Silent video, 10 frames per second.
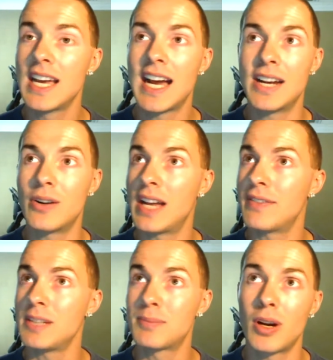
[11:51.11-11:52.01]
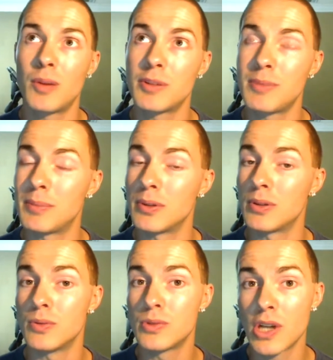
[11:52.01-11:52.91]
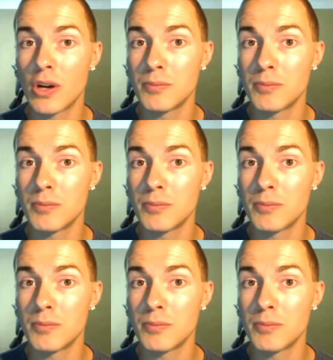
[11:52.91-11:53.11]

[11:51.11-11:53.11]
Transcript: I don't have any problem with people who don't,